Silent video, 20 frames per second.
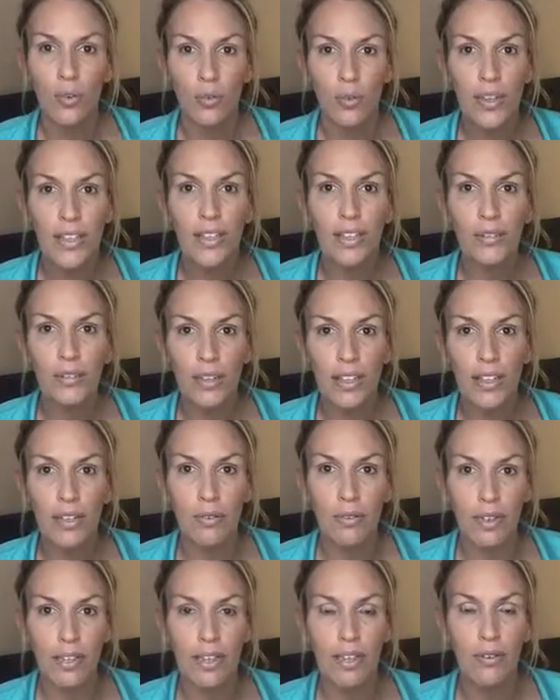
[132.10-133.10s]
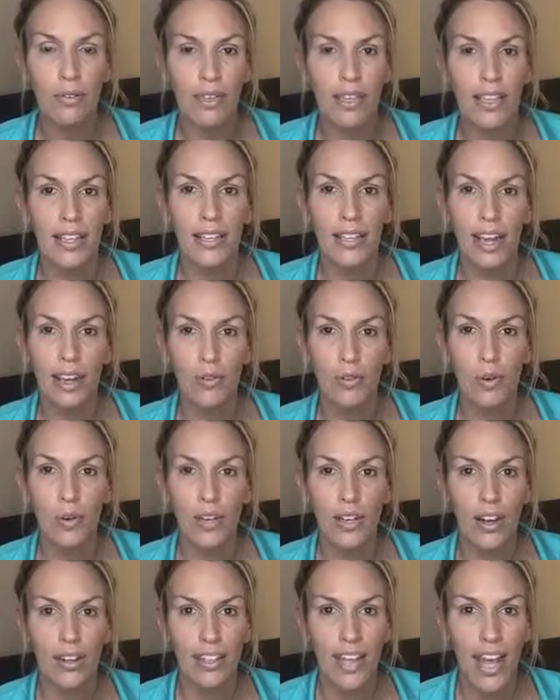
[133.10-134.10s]
really, really, really, really like
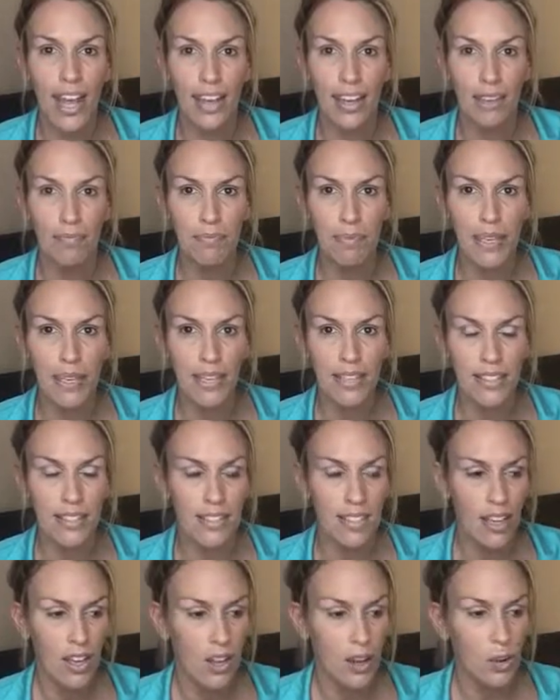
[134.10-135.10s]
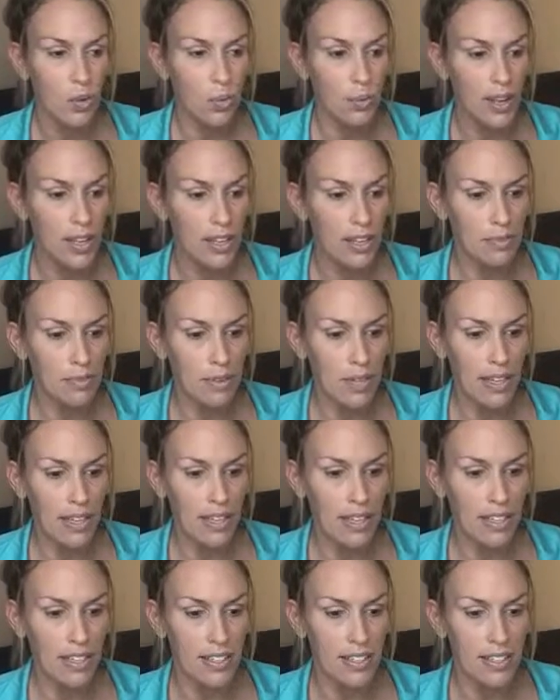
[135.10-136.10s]
ruin our day, because we could
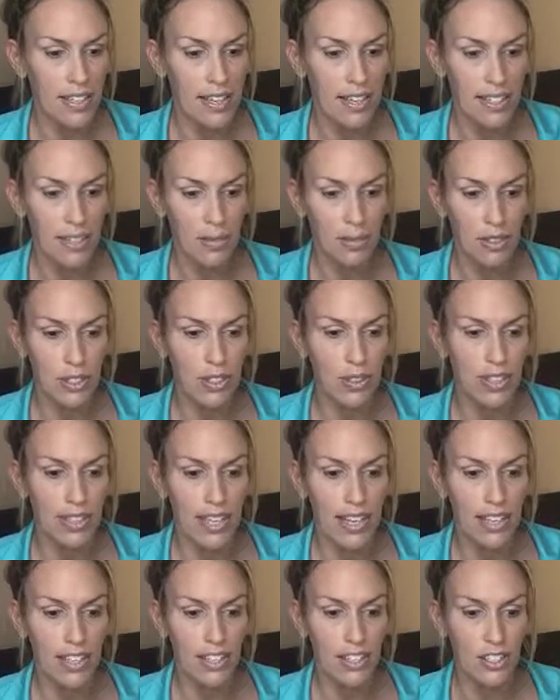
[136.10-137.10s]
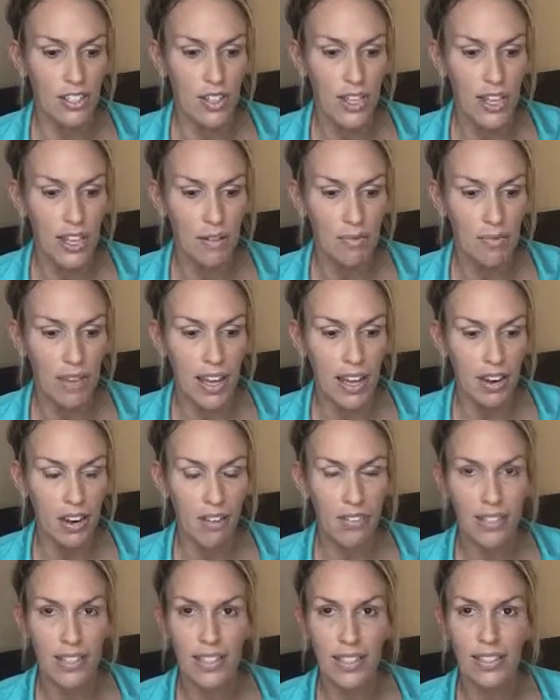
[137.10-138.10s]
be seeing someone doing that at the gym and
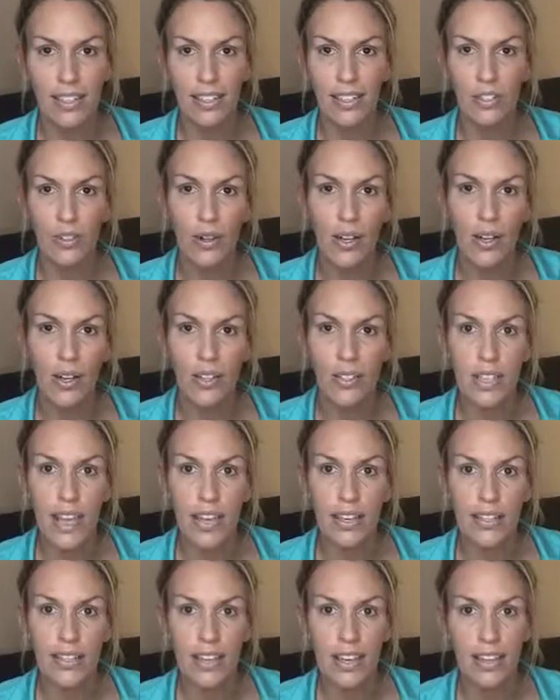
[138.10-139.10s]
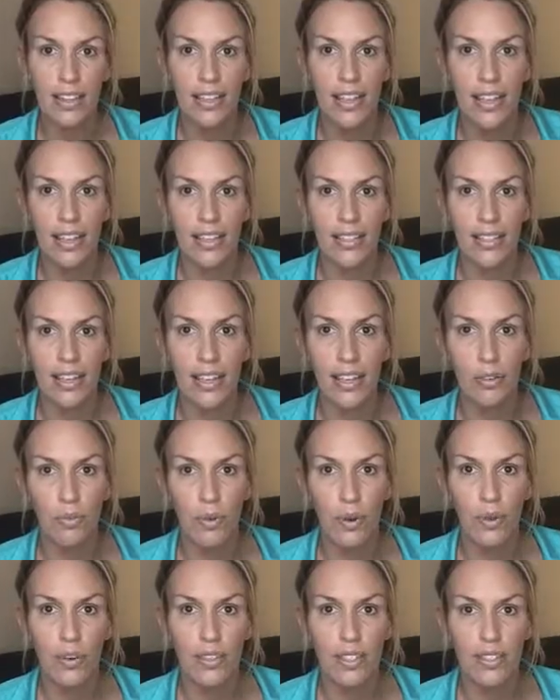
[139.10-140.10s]
all of a sudden it triggers us, and then
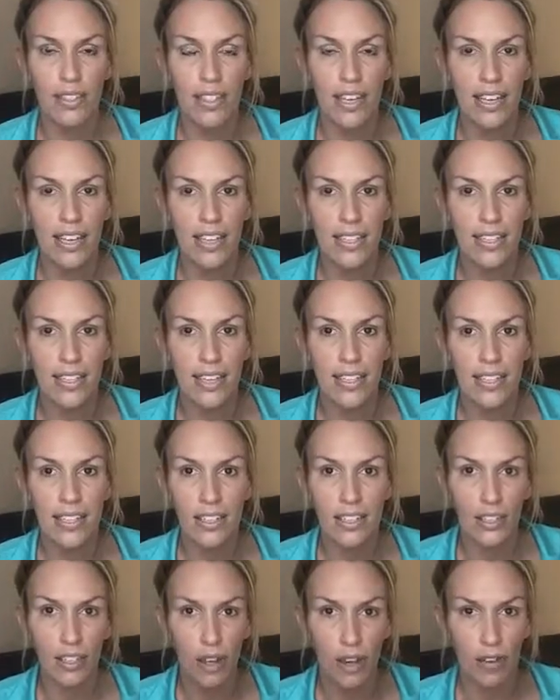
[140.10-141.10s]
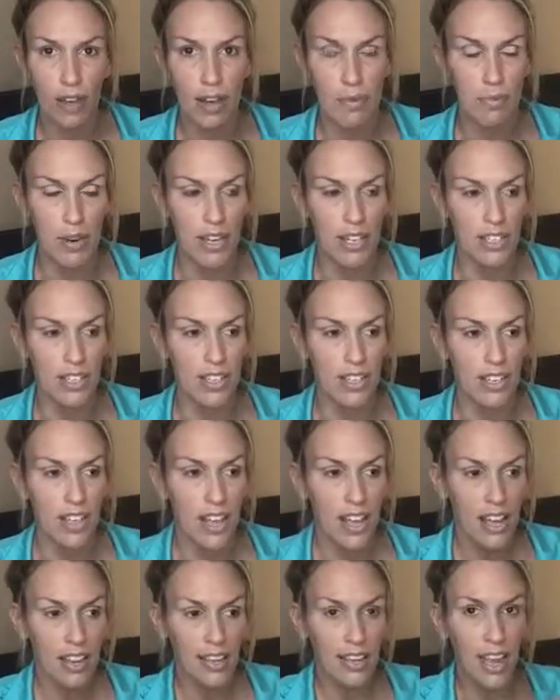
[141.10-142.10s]
it gets us in a low vibration.
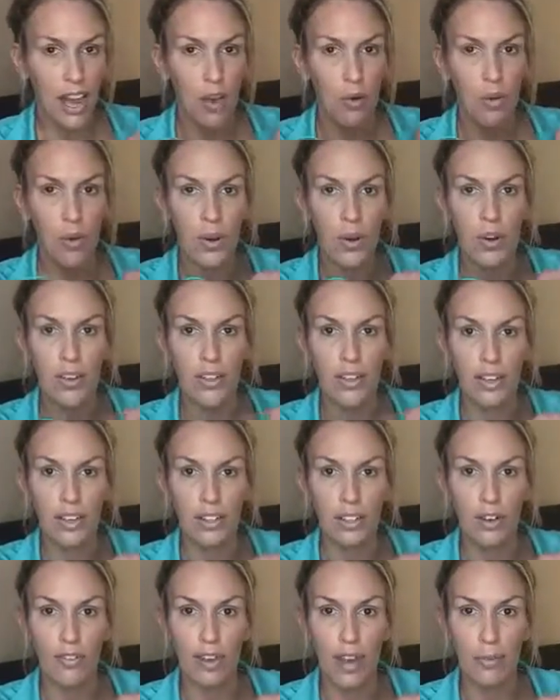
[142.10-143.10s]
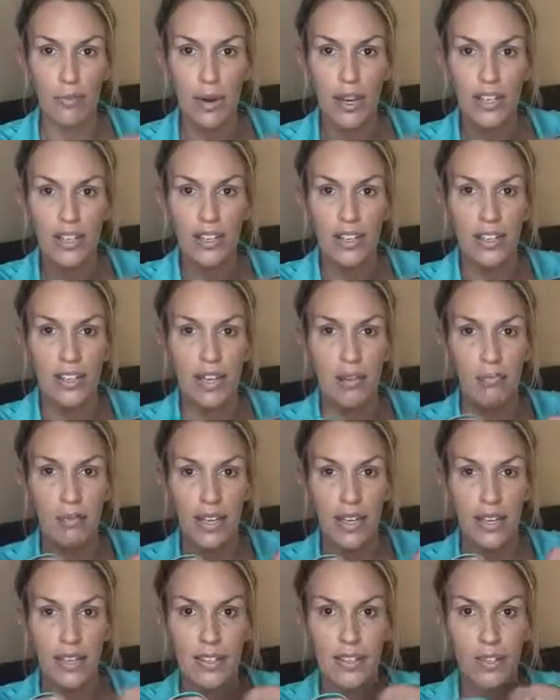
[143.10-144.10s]
Now we're a low vibration, and
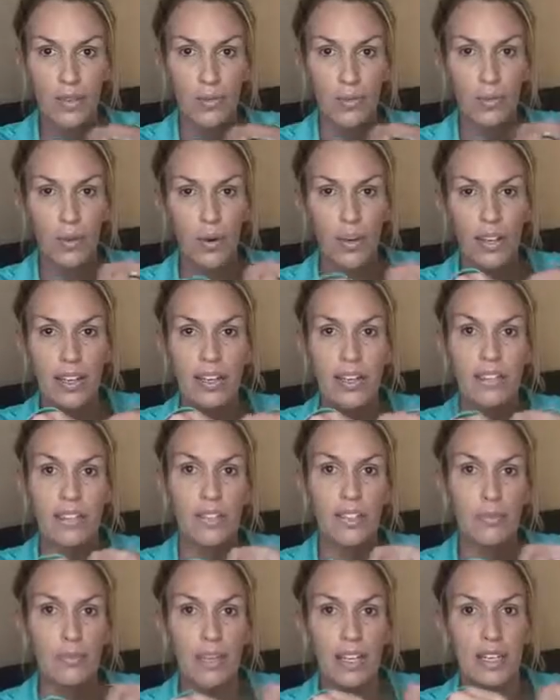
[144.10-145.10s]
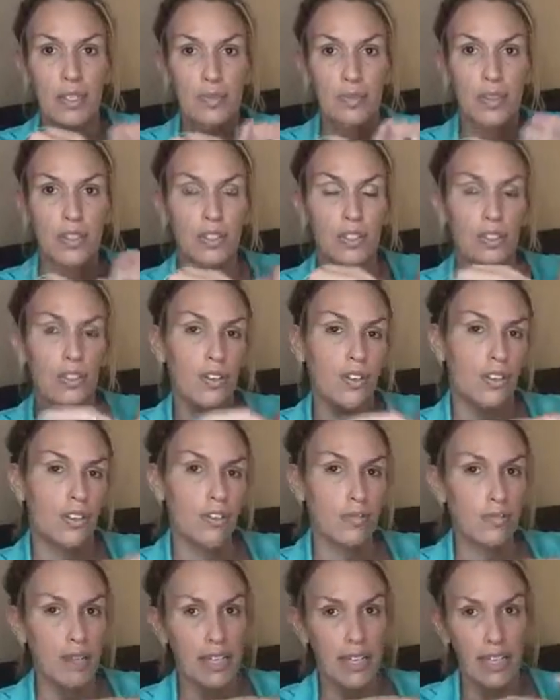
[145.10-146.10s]
because we're healers, because we're
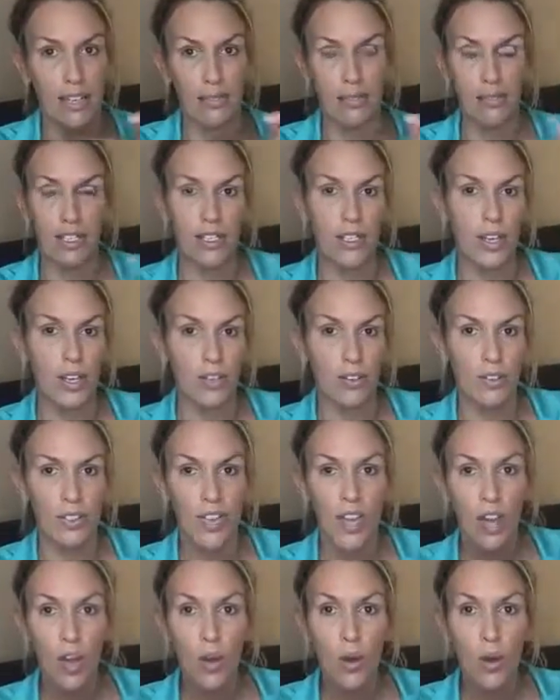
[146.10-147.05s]
intuitives, mediums, channels,